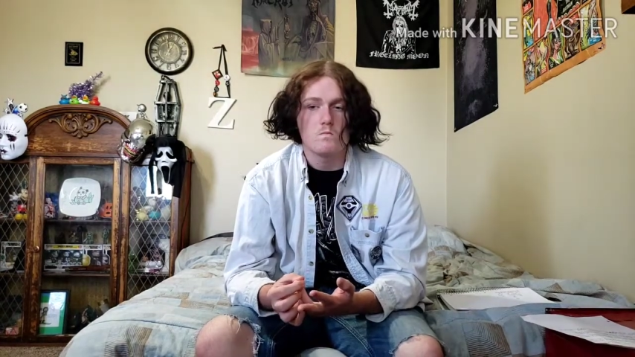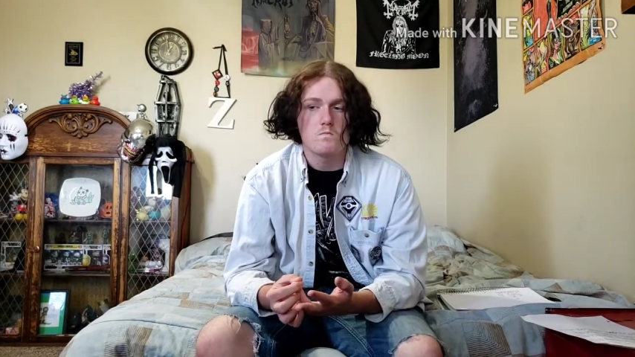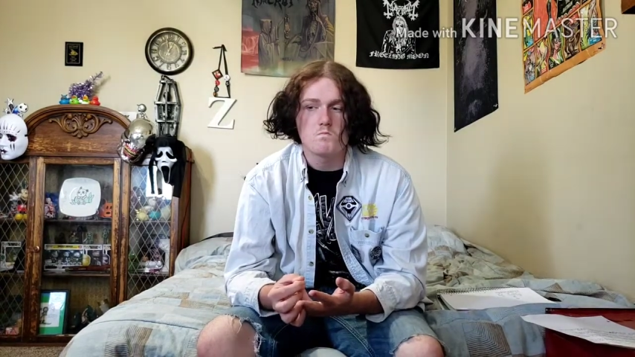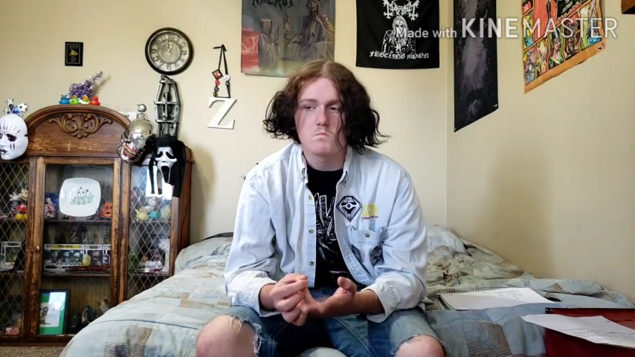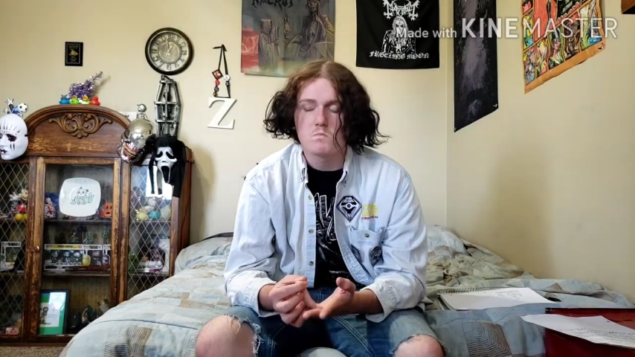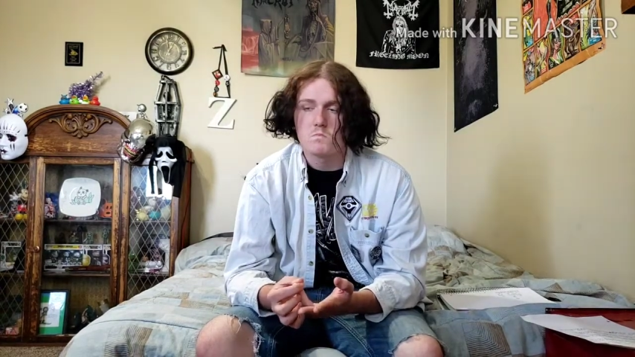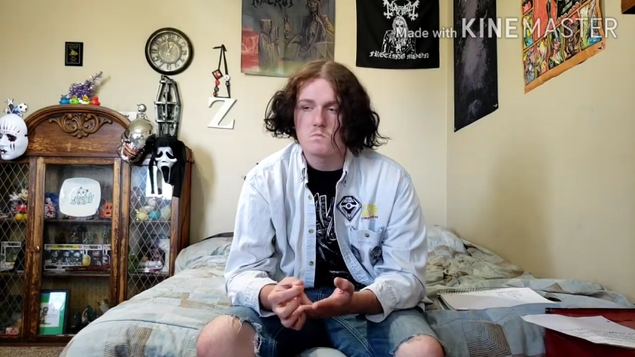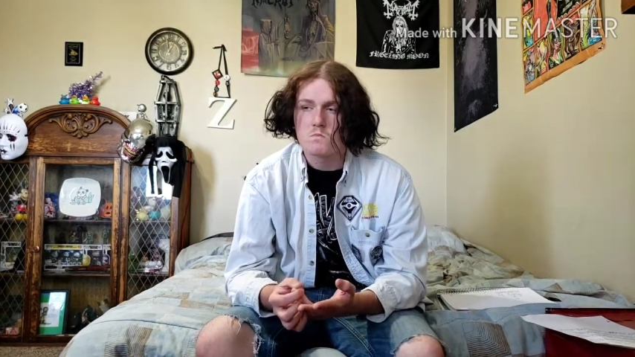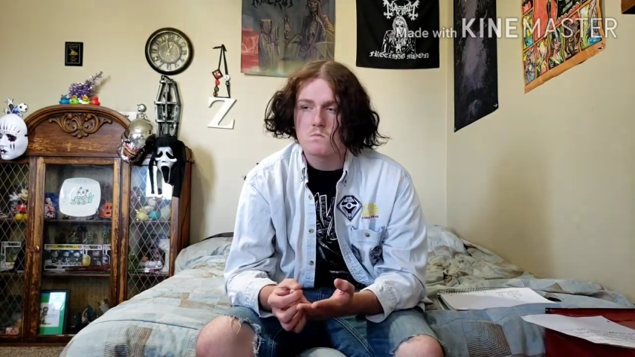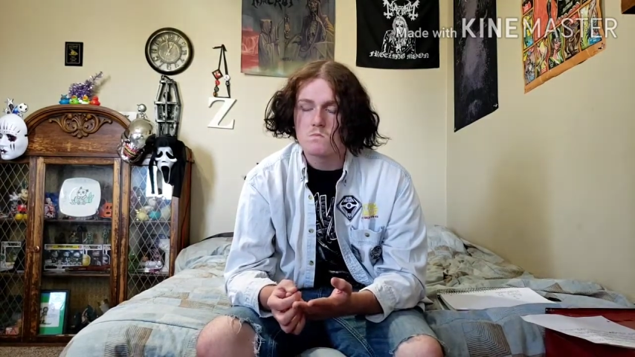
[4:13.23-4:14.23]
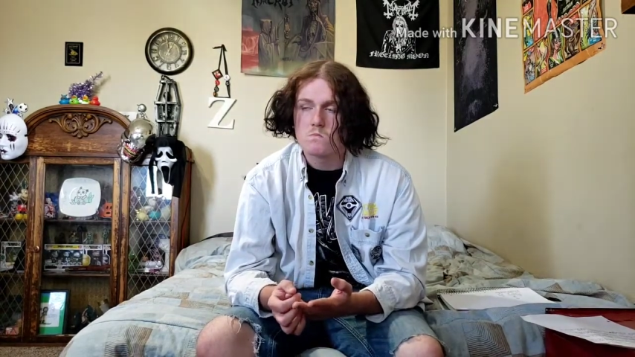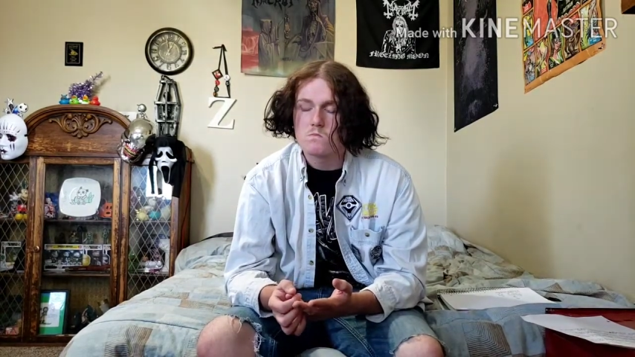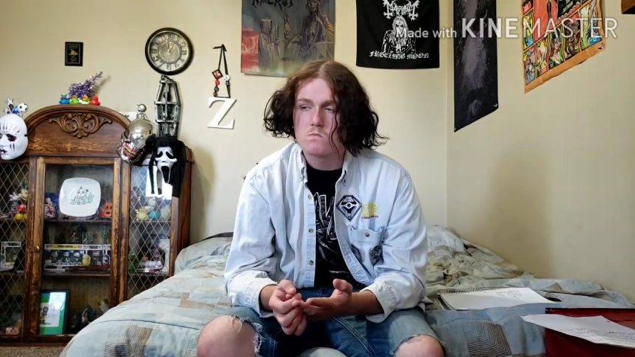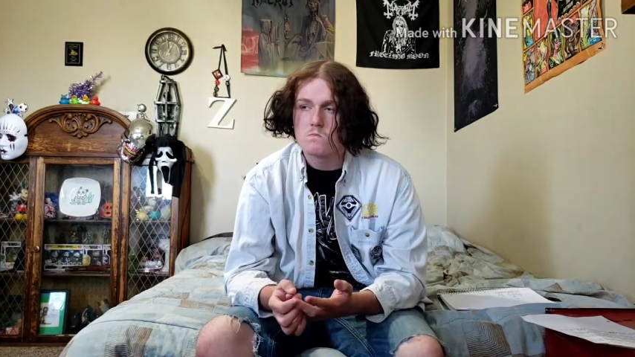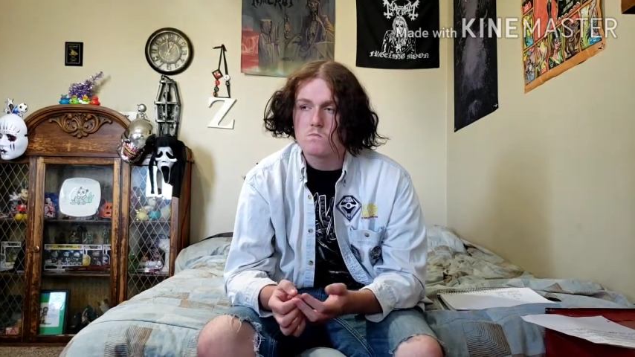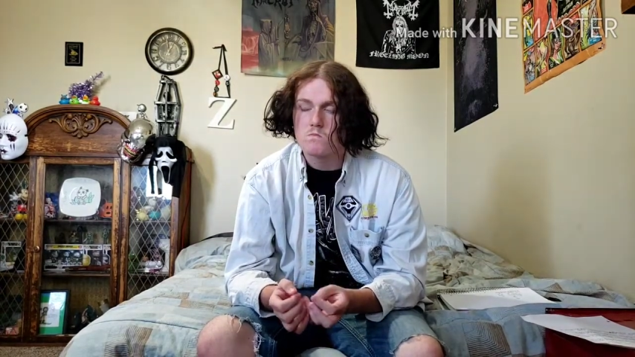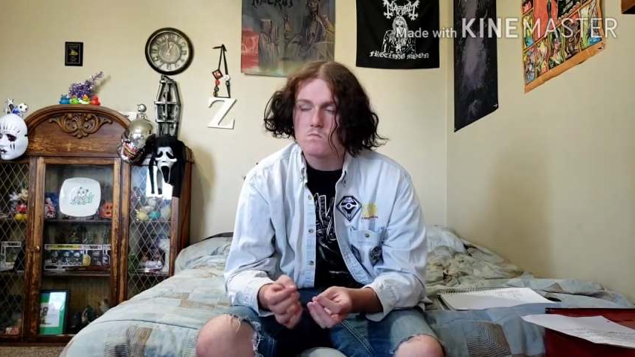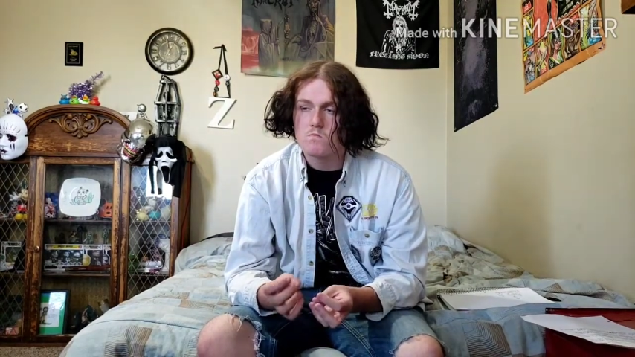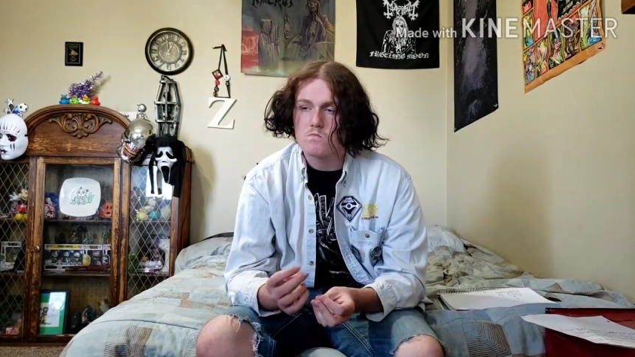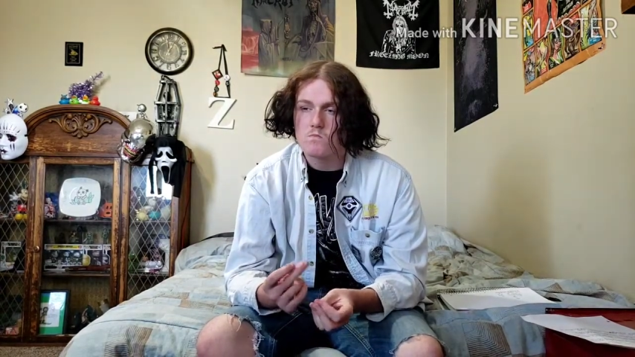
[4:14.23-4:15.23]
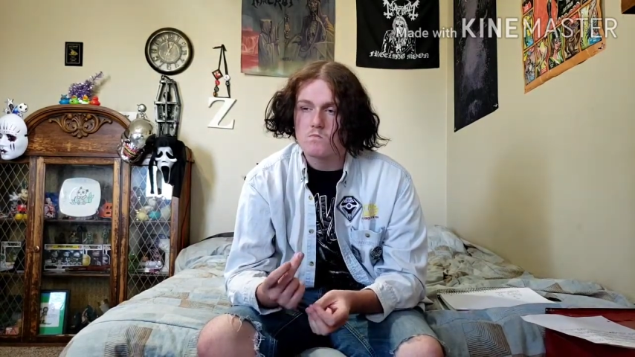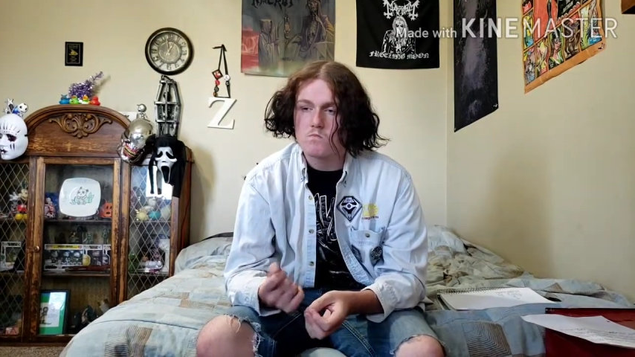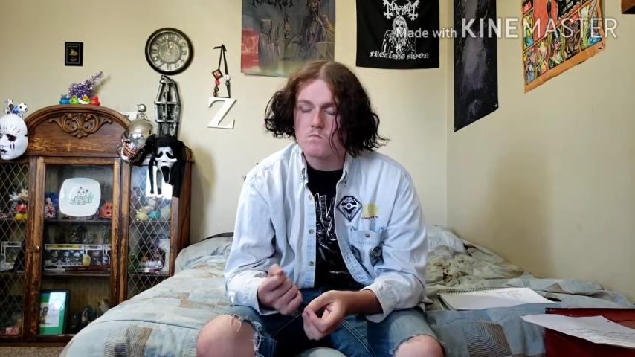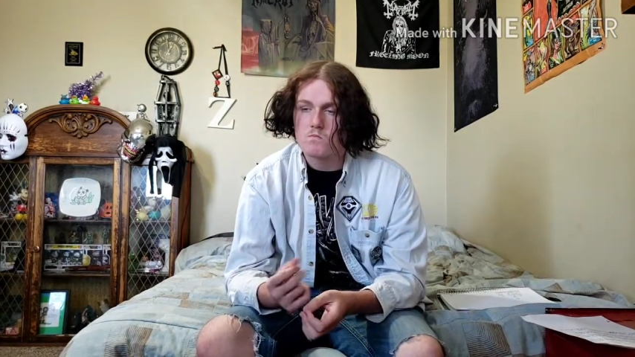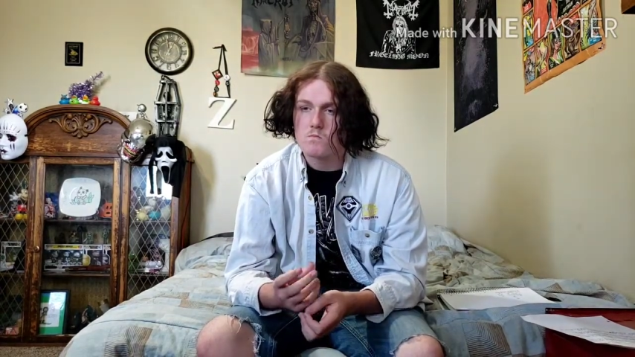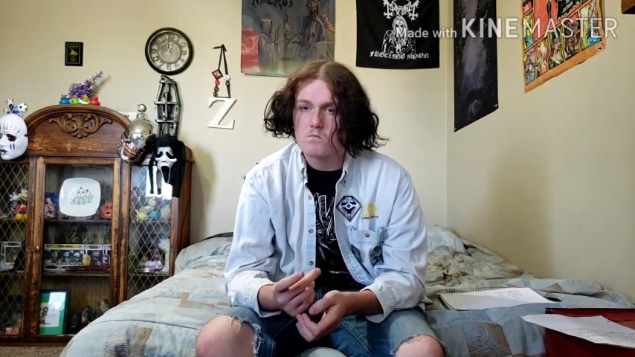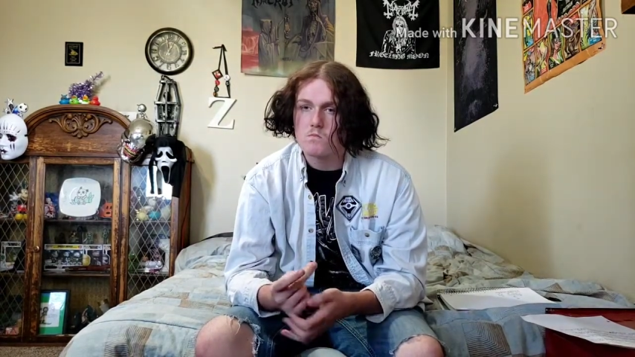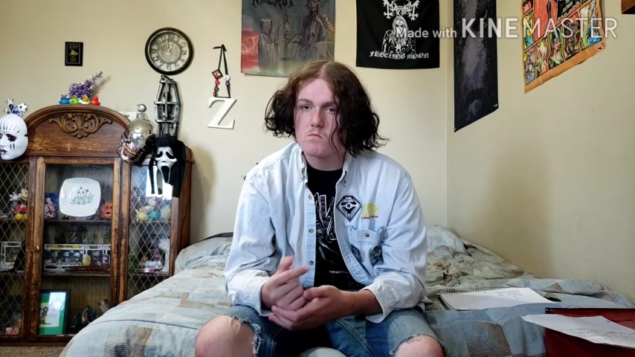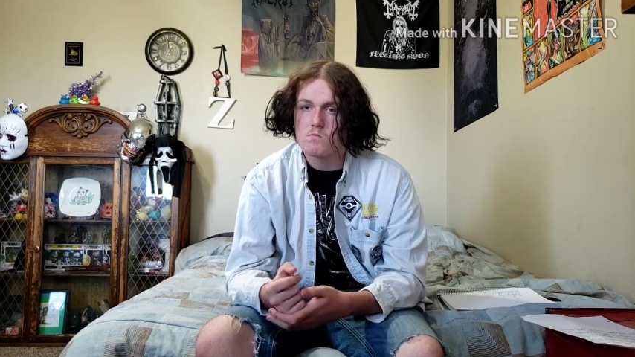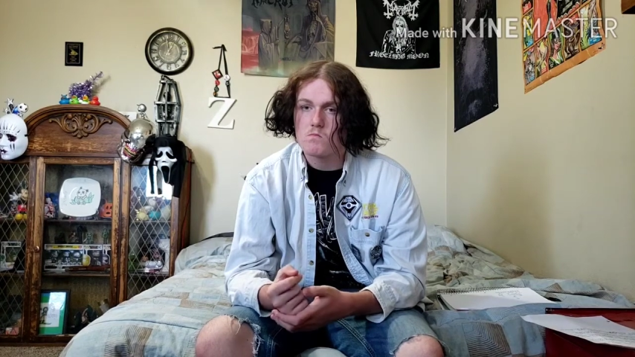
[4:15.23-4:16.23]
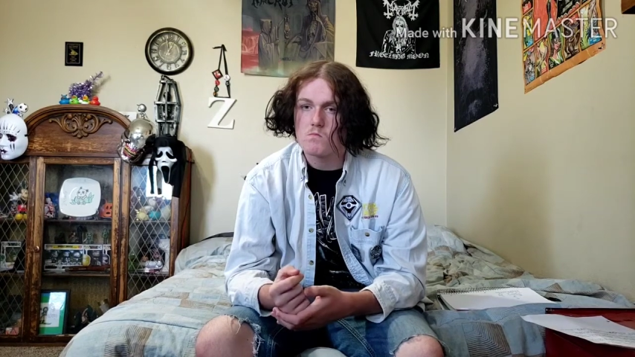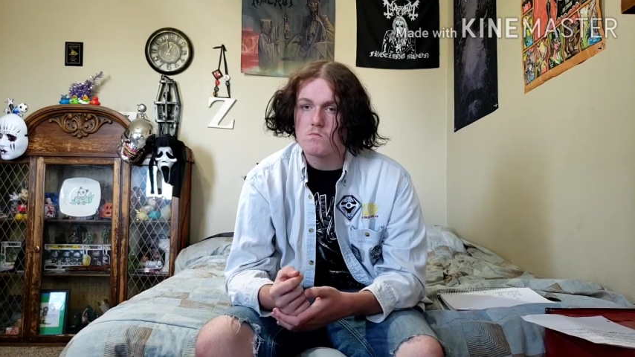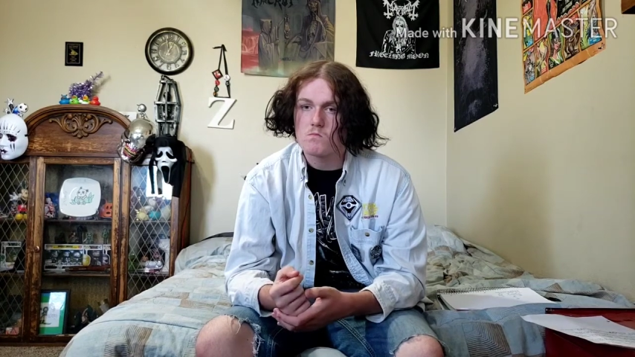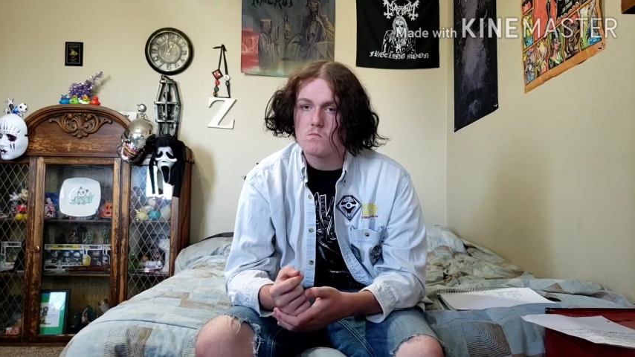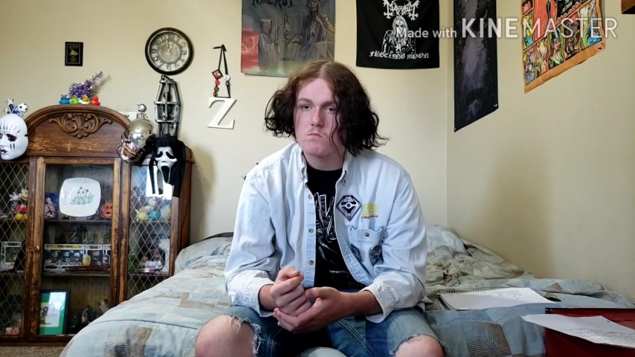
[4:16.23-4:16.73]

[no speech]